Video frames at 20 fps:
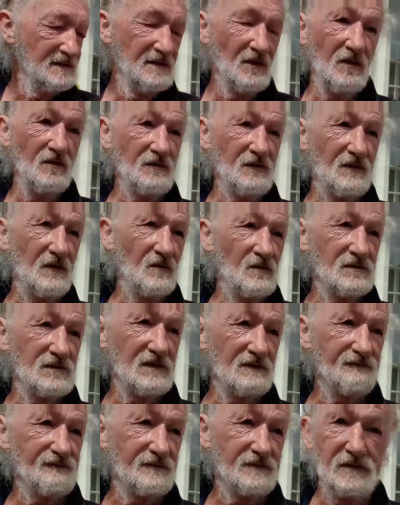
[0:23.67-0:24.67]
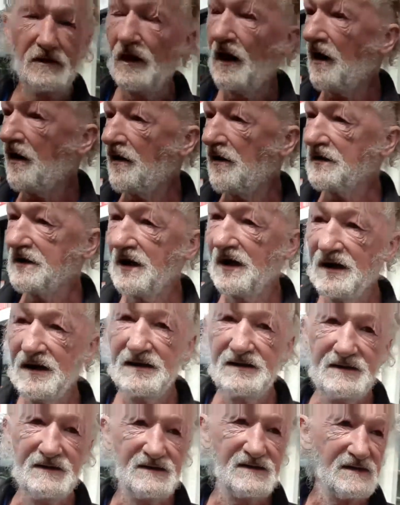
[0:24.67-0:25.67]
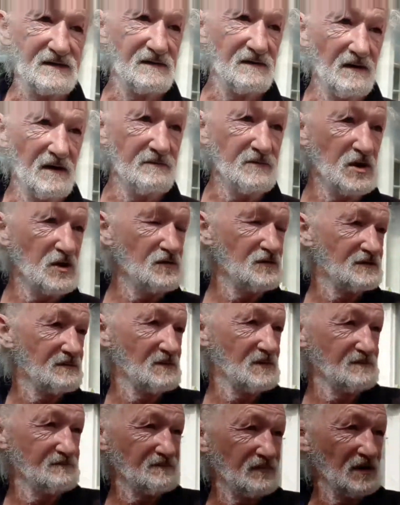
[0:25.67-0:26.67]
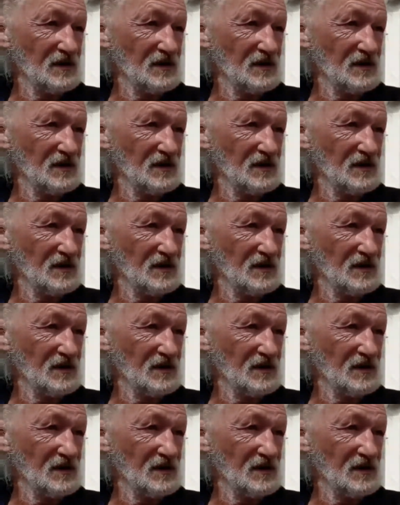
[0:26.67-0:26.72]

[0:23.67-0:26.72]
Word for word: All sorts of arcades, amusement